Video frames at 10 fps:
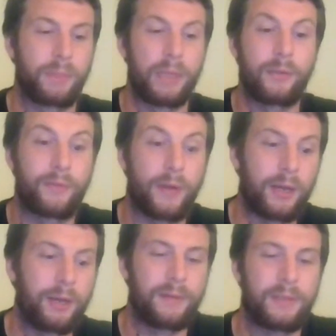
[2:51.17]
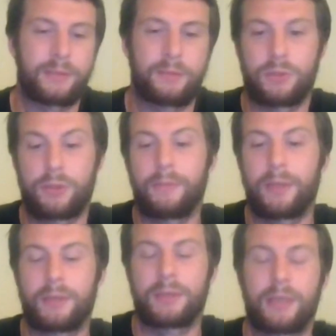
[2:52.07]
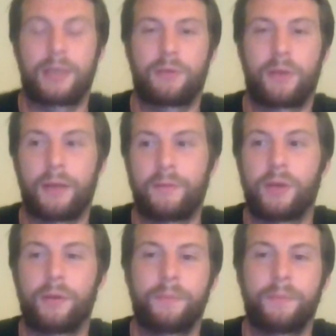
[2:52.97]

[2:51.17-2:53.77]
Being creative is something the city thrives on.